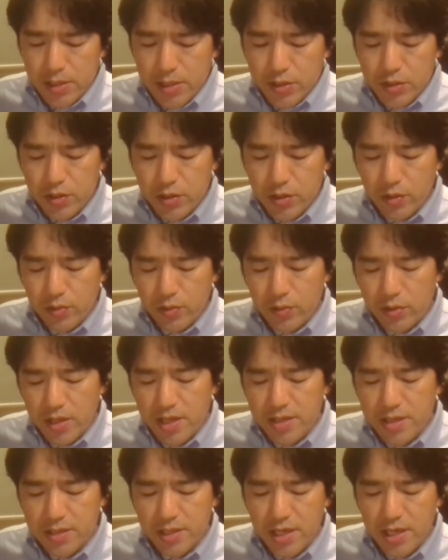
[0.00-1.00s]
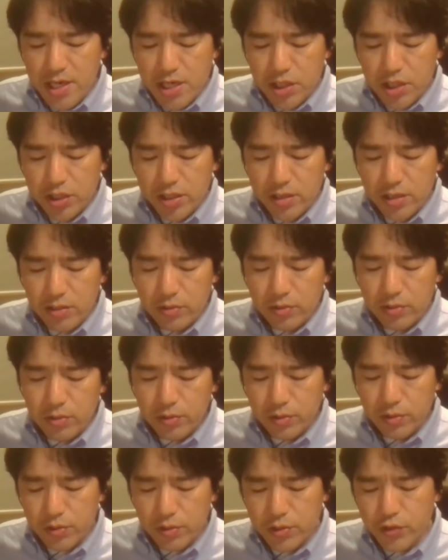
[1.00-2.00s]
So in the initial
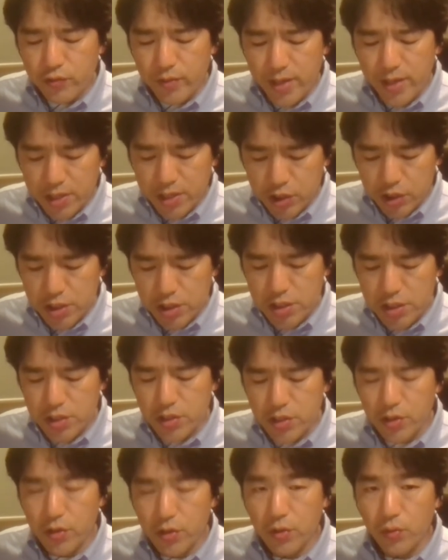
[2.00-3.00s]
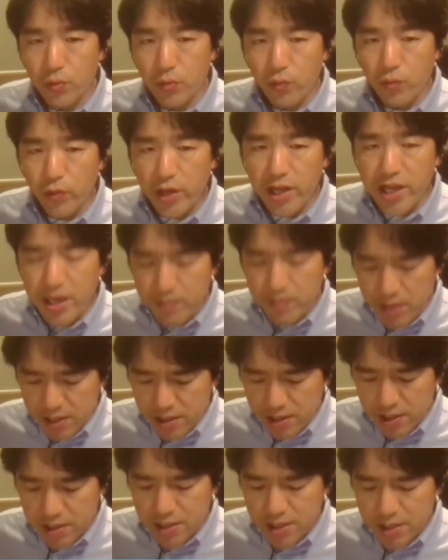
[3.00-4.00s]
strategy, so we
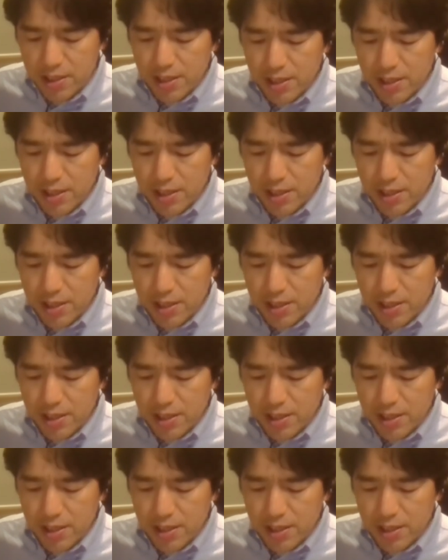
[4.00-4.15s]
limited